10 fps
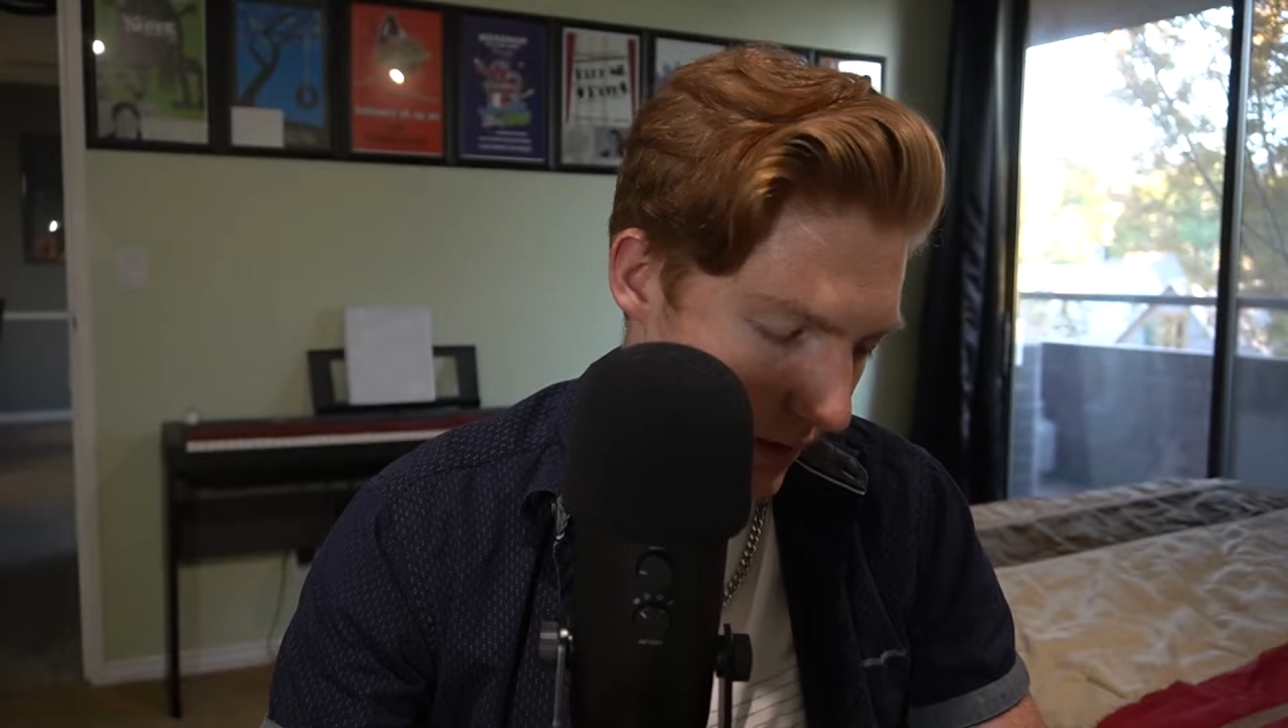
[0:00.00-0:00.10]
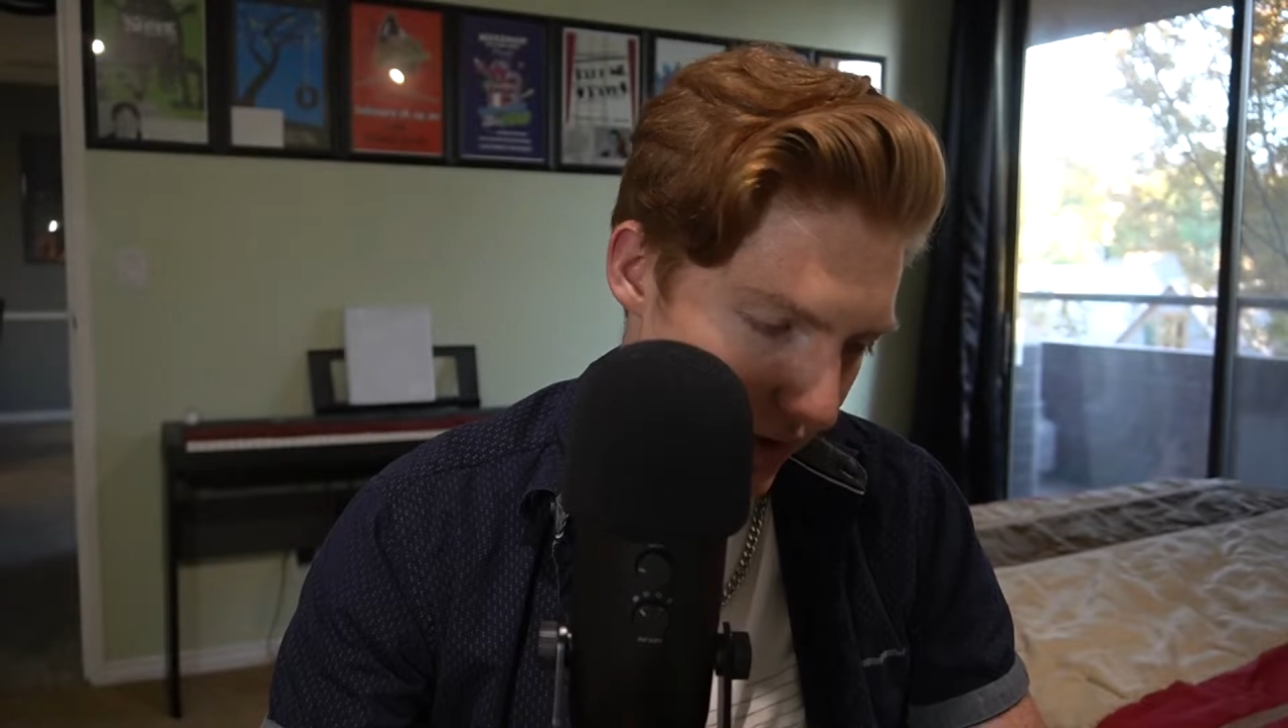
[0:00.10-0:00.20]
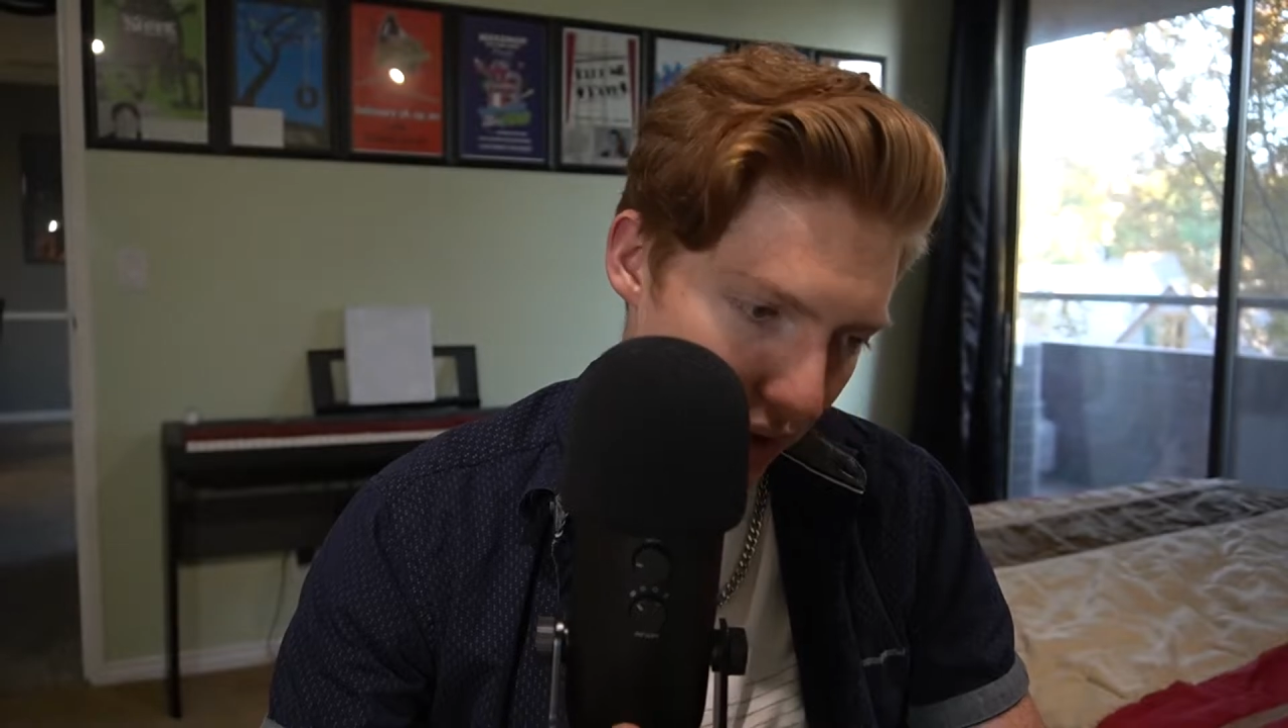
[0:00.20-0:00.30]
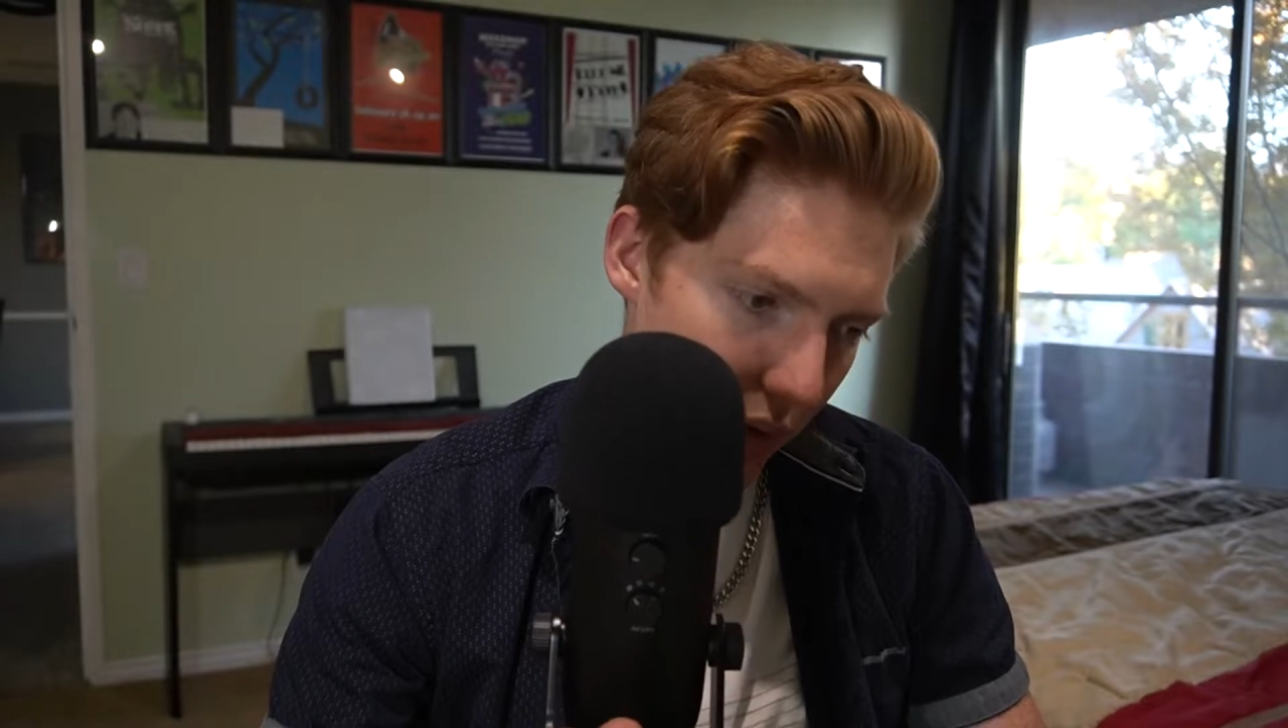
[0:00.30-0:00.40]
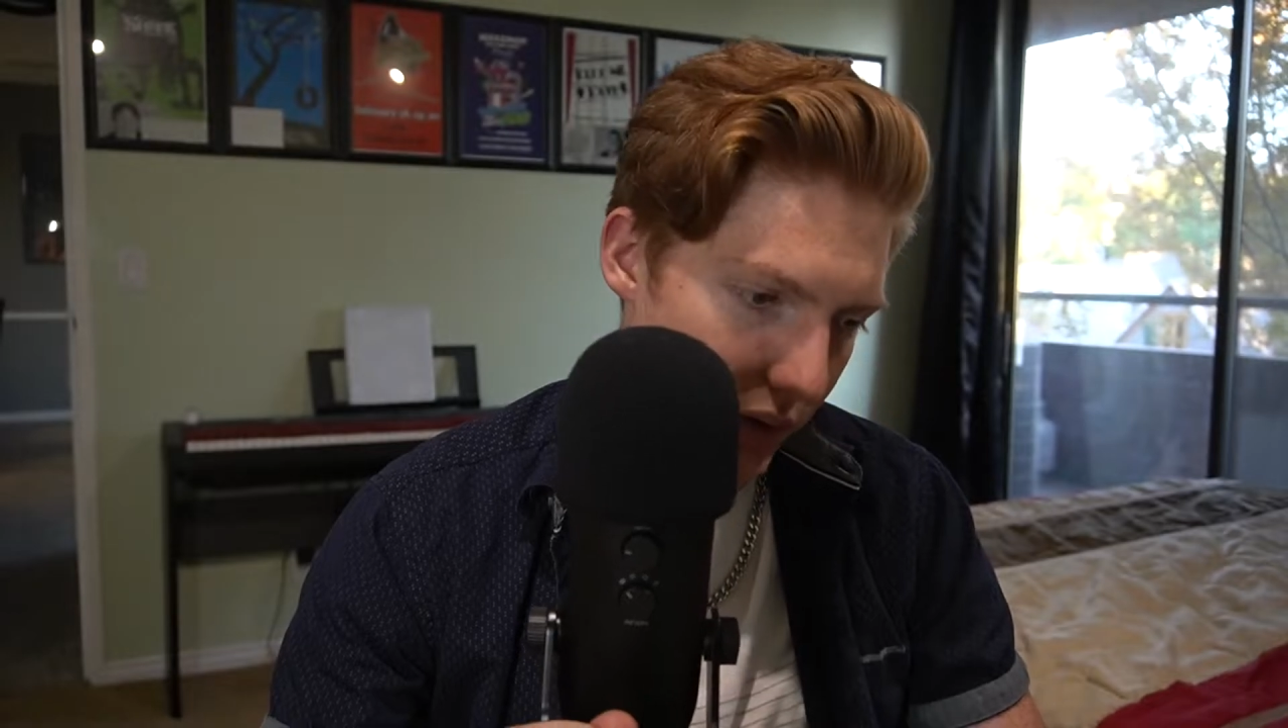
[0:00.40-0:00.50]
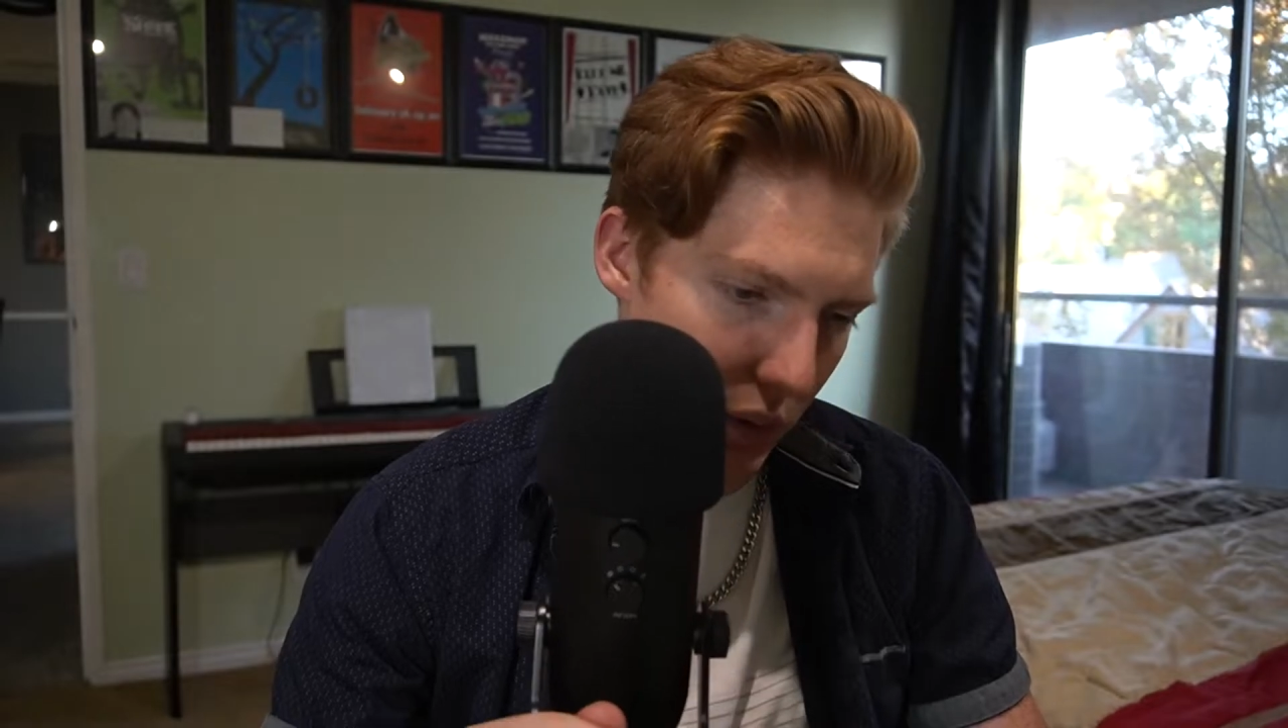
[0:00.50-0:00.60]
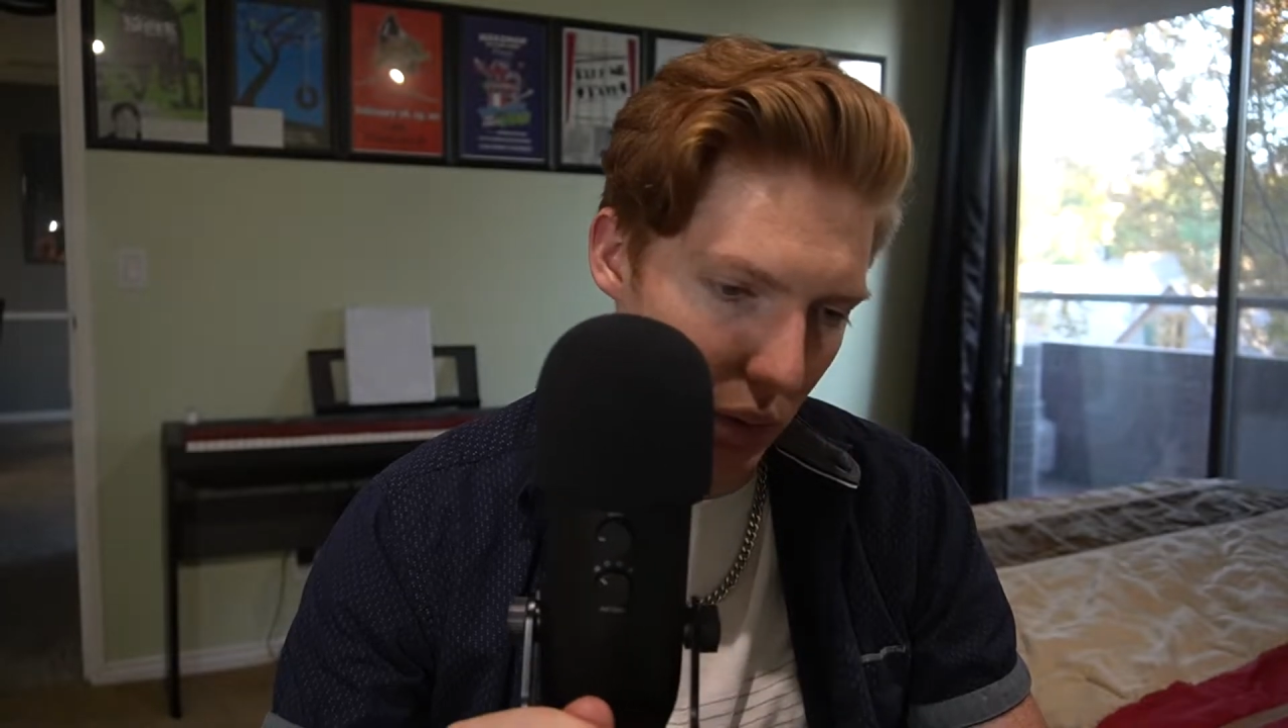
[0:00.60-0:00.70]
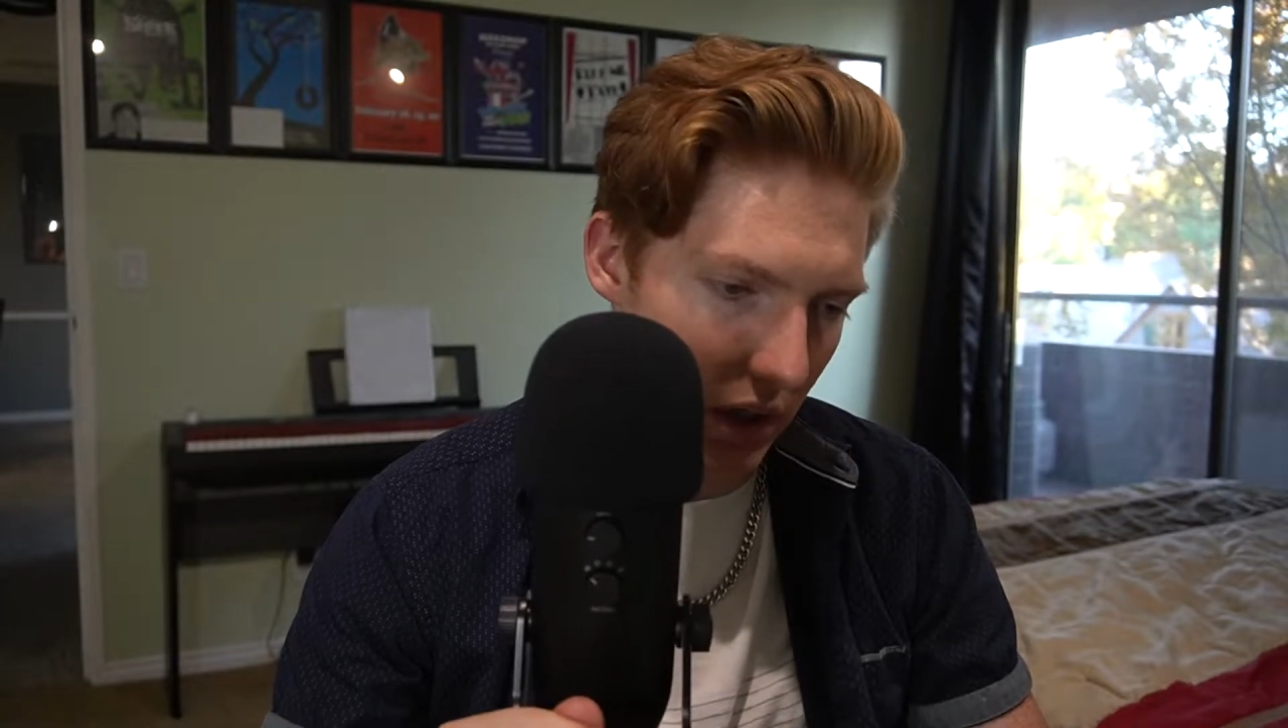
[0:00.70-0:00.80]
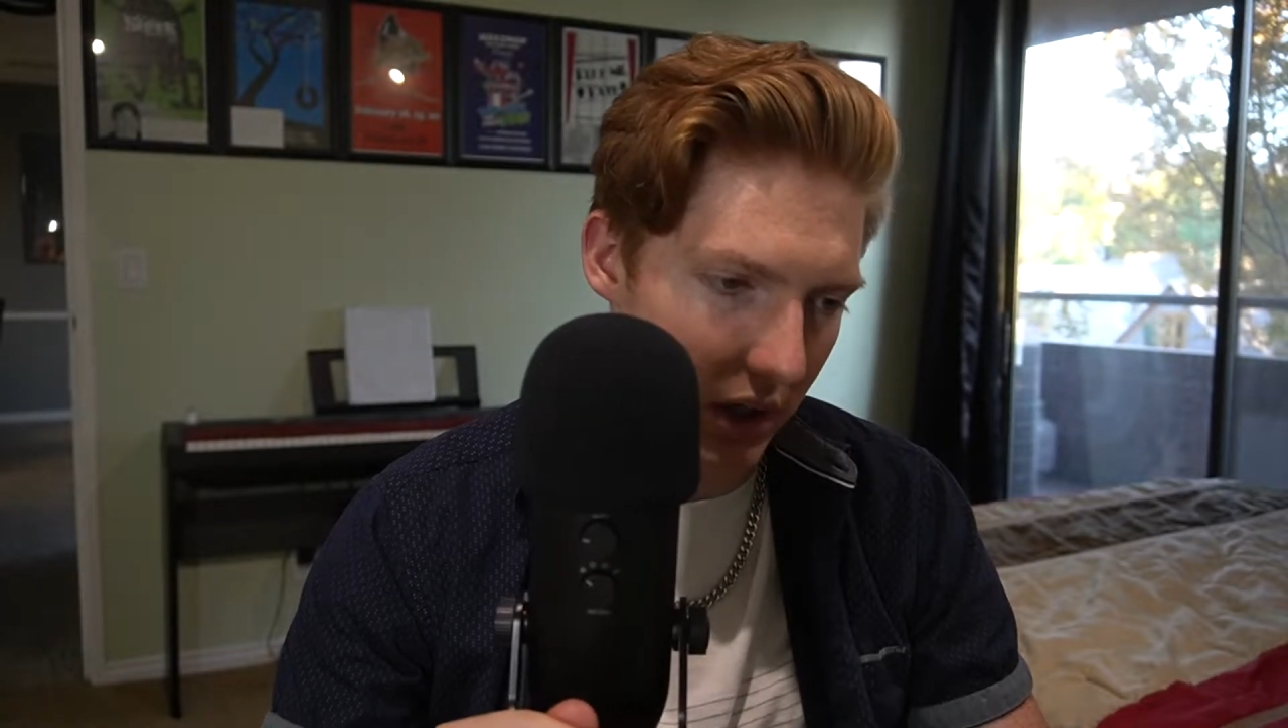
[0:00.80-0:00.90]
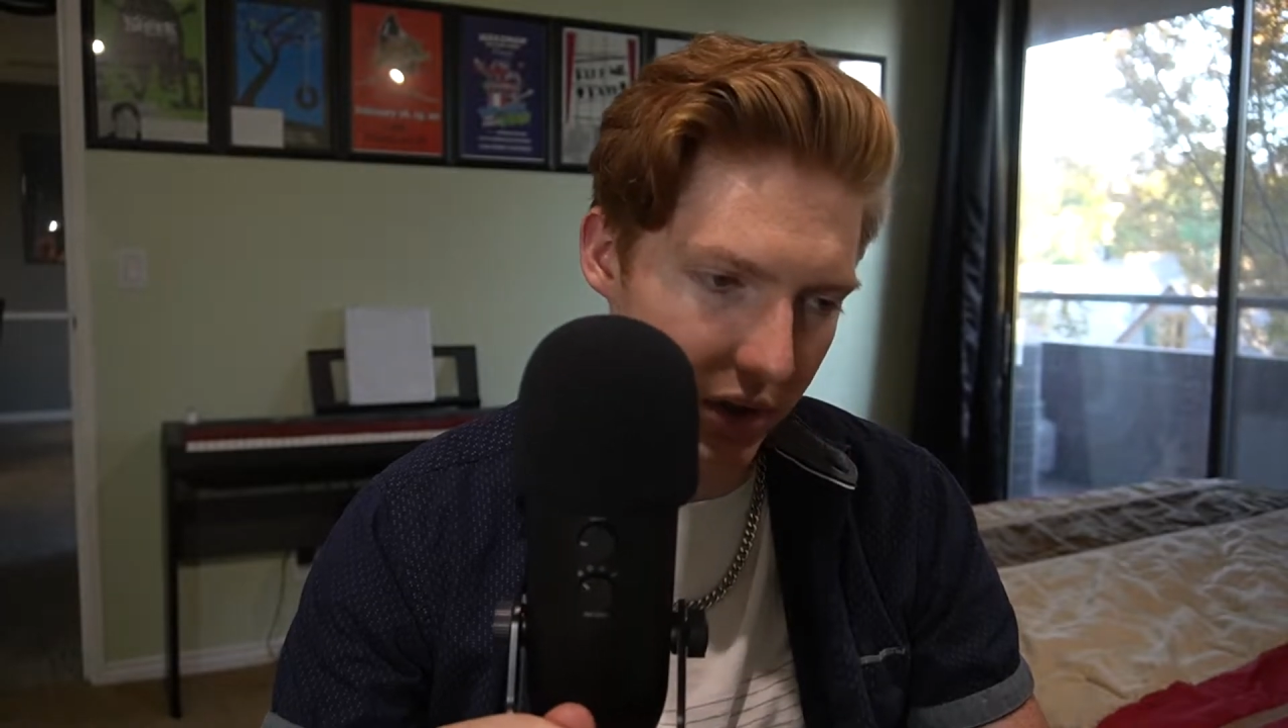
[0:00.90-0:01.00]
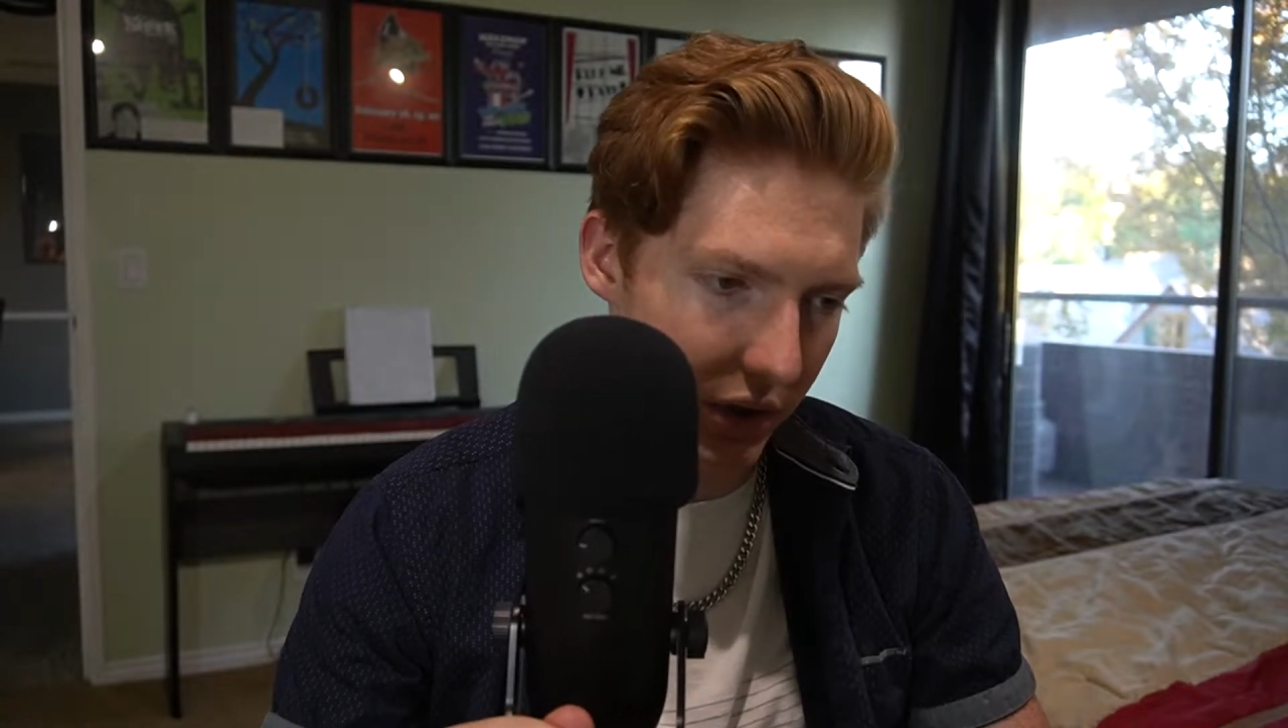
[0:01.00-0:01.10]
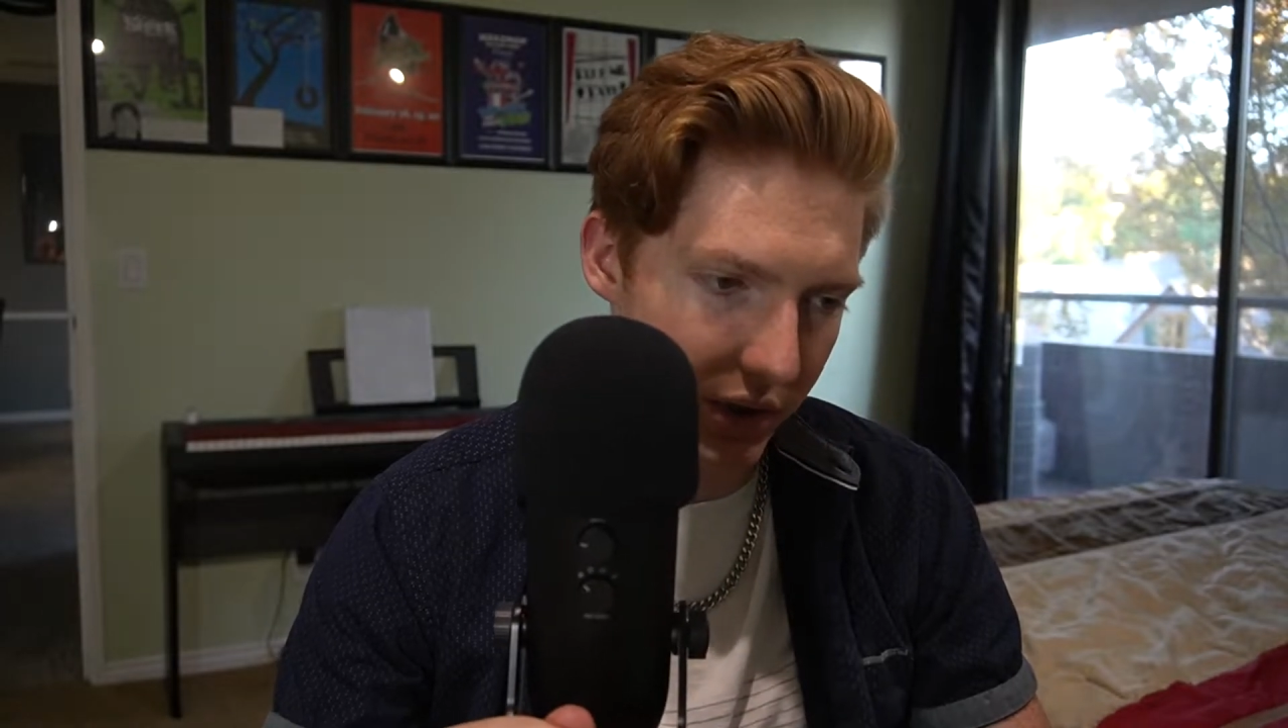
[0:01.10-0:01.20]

Steelers are washed